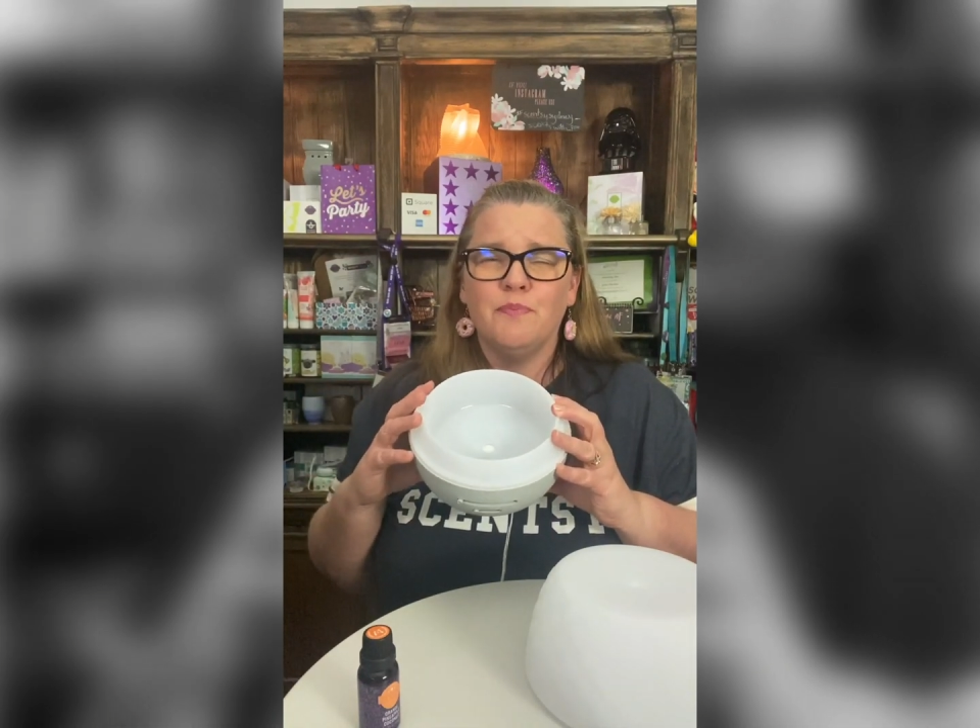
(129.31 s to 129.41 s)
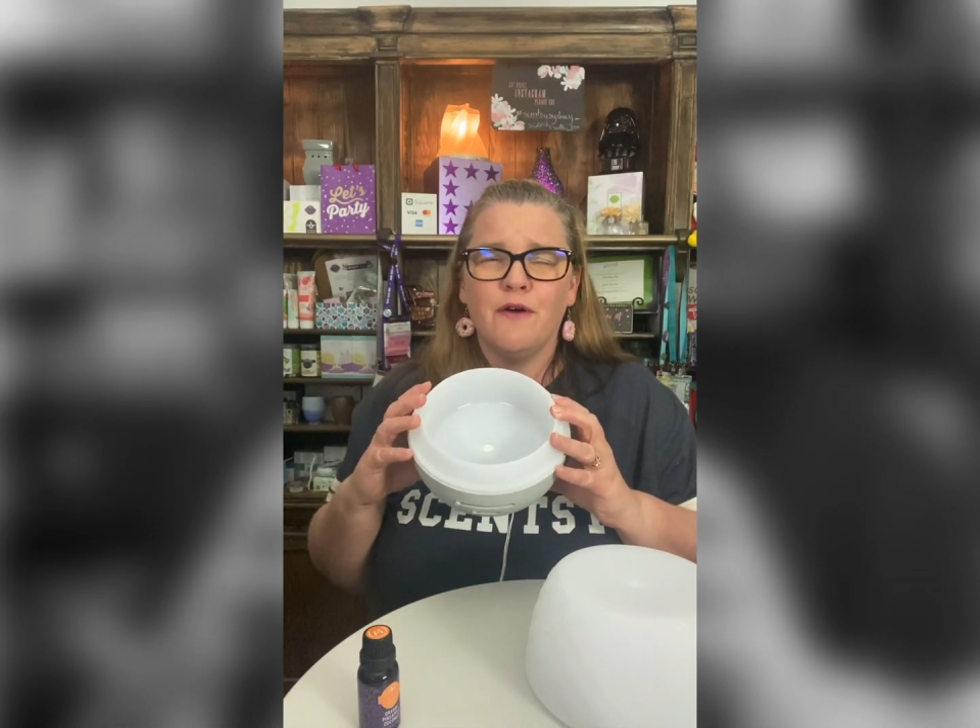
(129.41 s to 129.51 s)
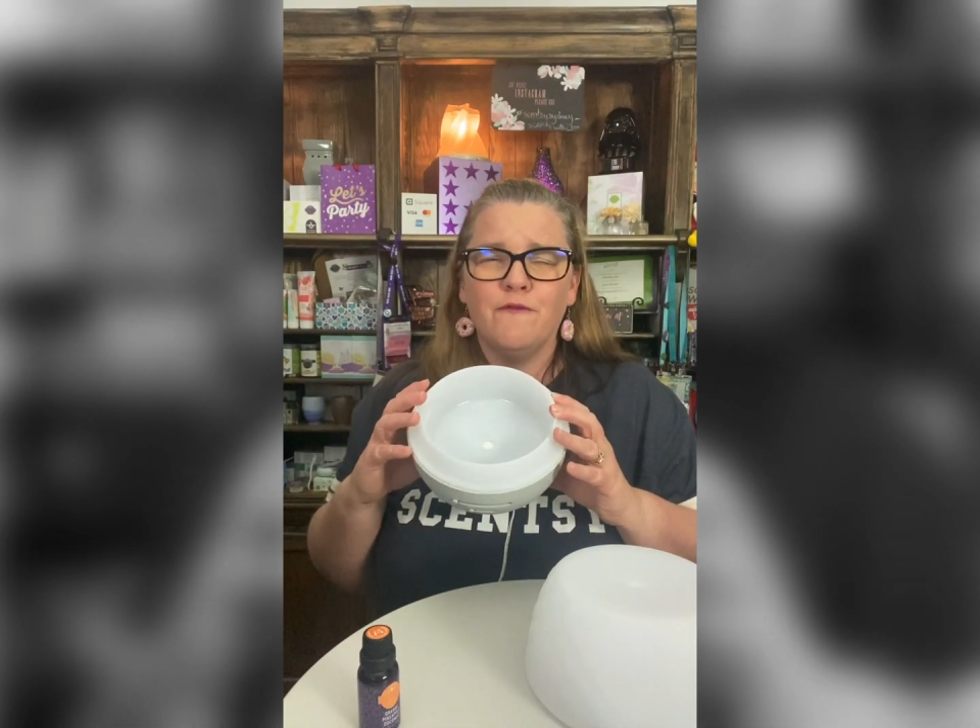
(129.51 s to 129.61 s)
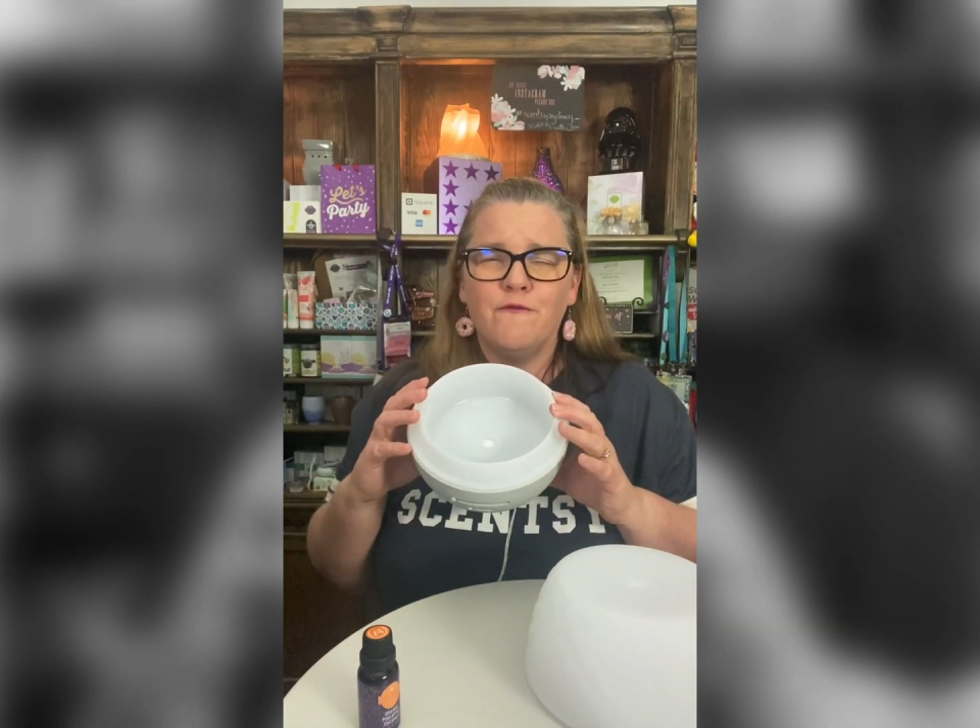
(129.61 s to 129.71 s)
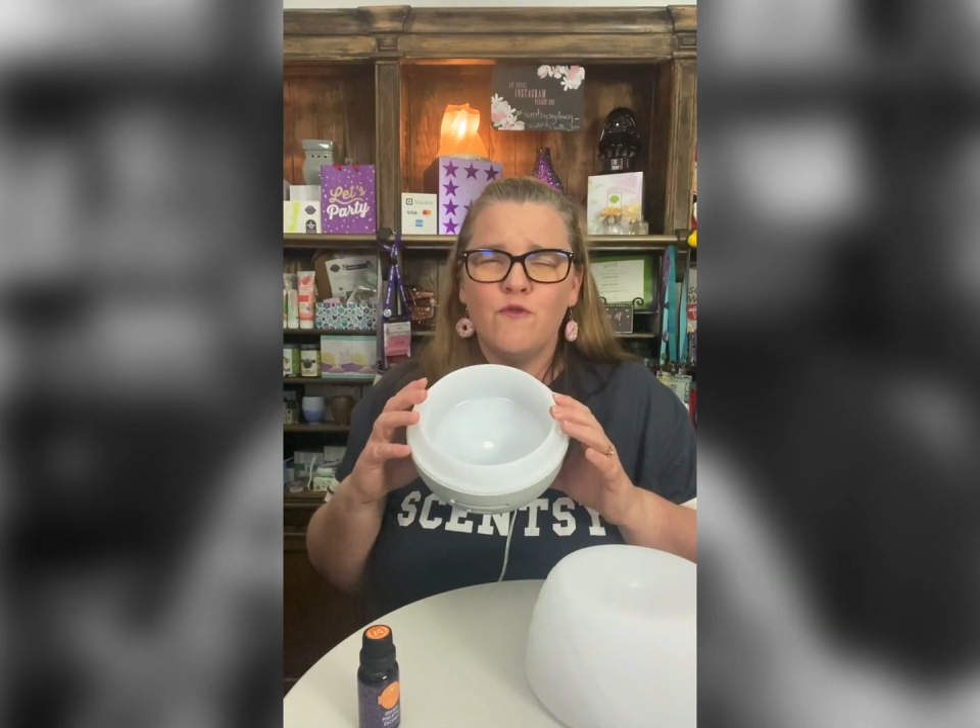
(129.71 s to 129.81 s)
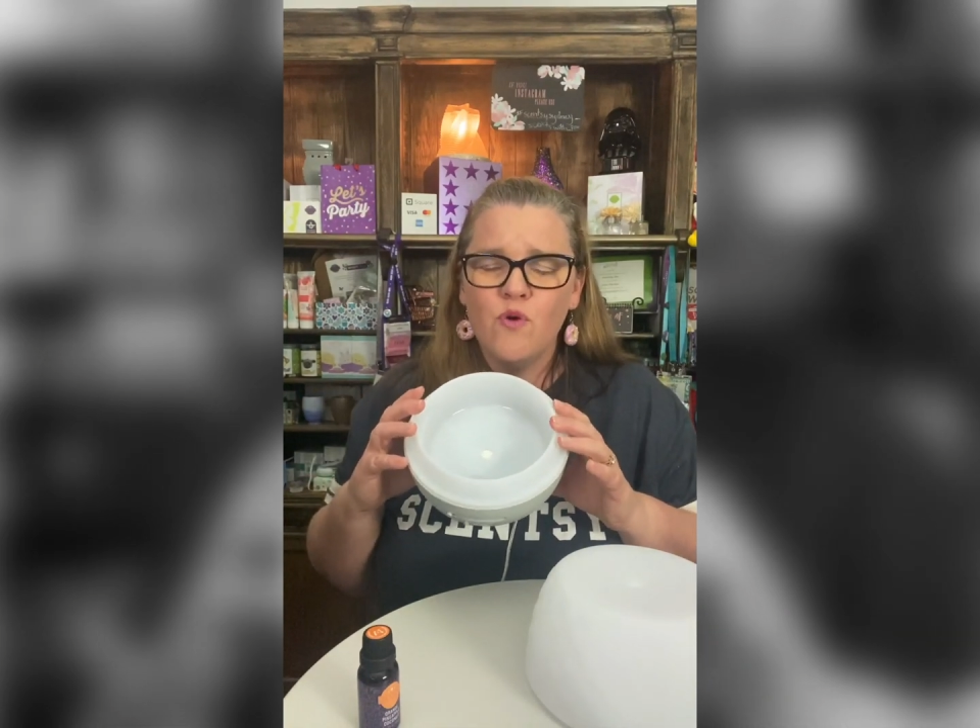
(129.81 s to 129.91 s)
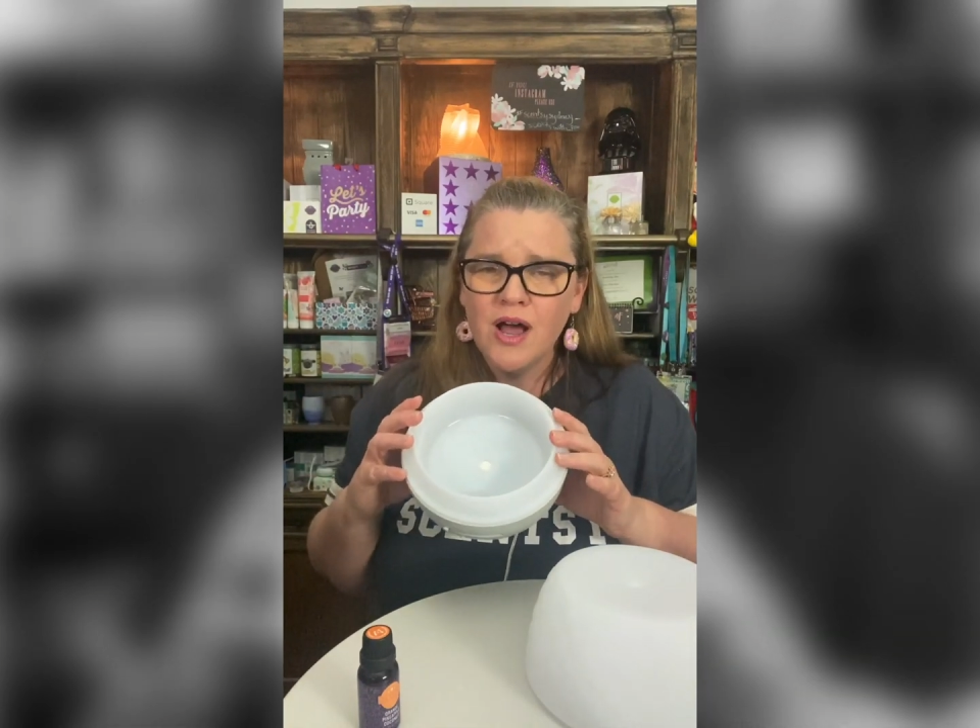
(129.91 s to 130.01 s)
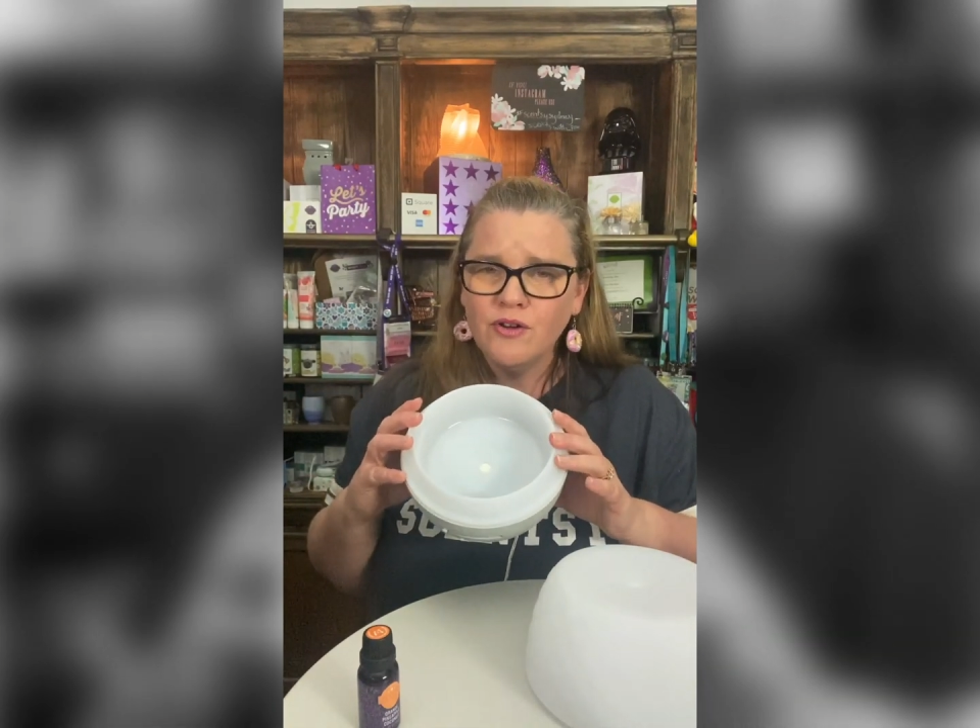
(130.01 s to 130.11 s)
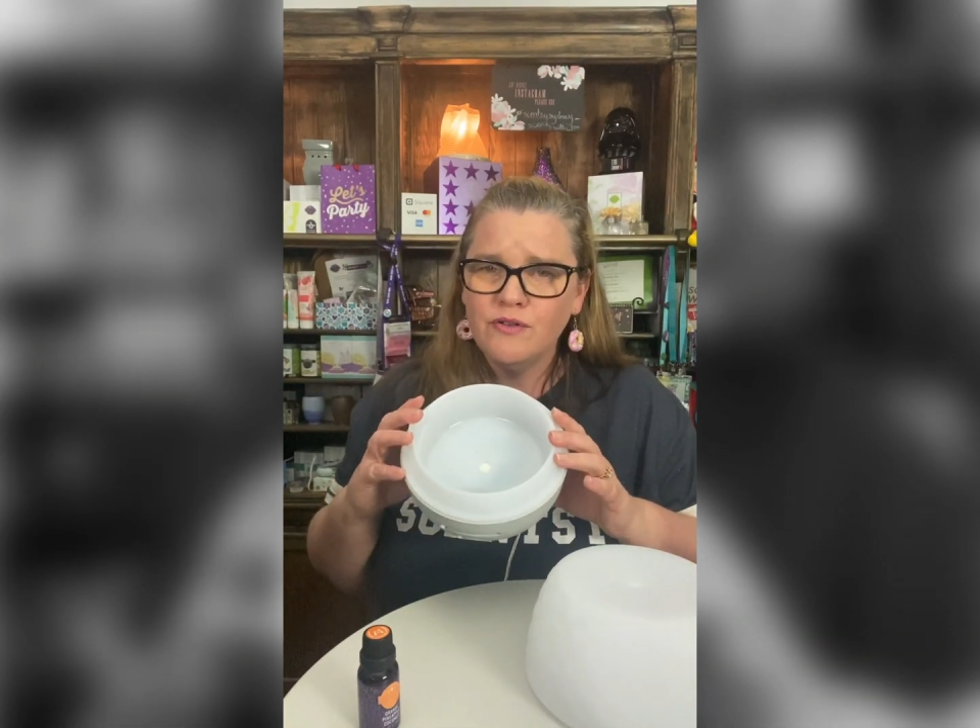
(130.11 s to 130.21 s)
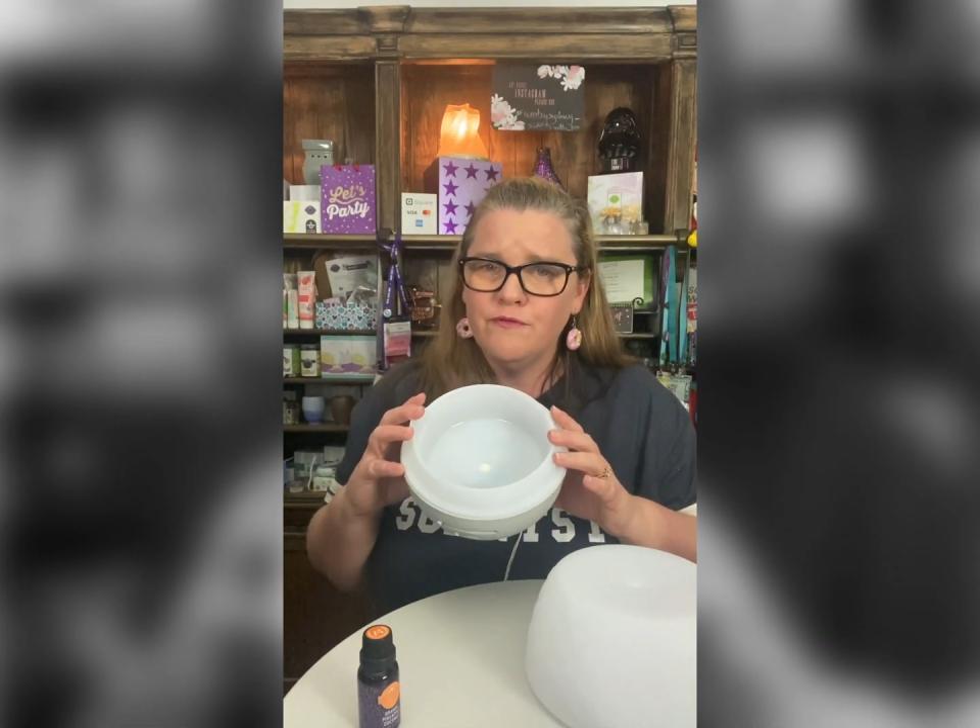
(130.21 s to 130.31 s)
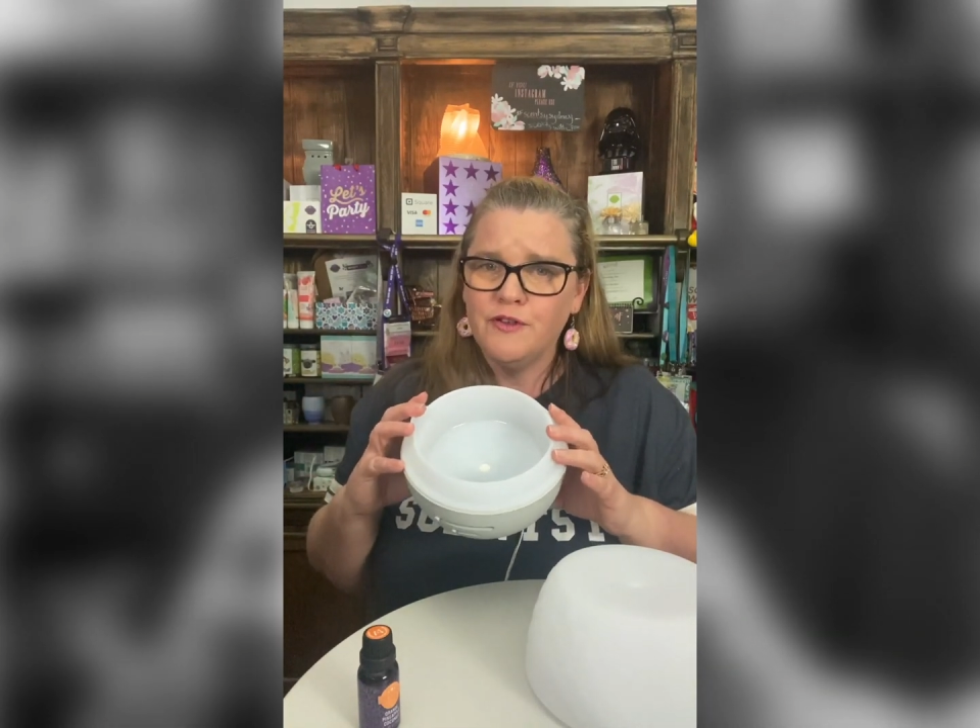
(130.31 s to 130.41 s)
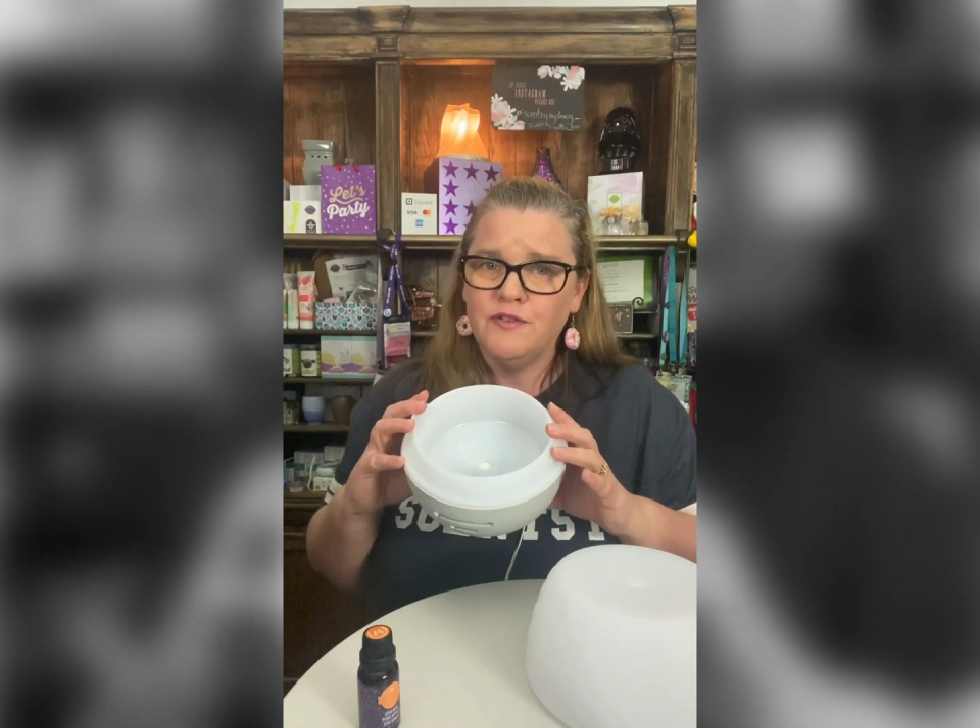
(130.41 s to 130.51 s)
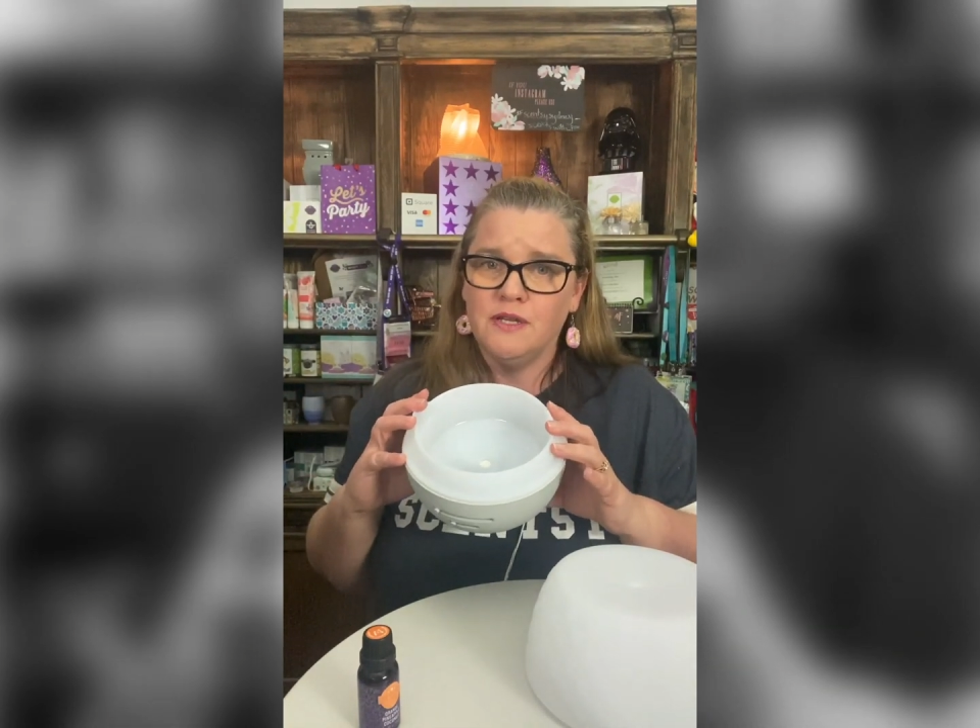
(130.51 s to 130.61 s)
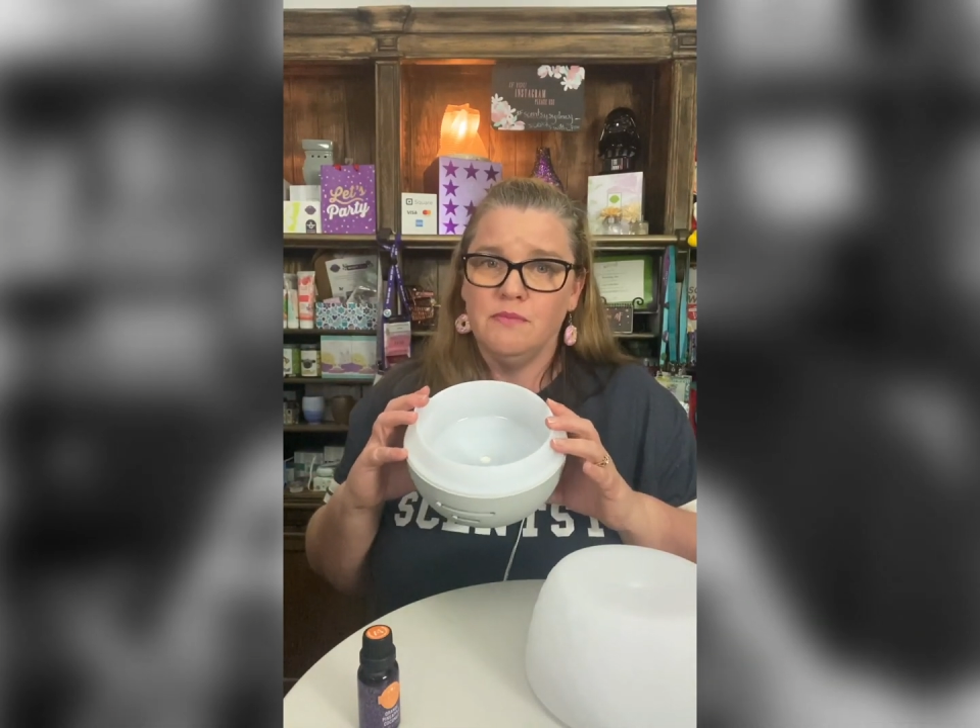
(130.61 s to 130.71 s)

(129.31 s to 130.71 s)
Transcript: but 450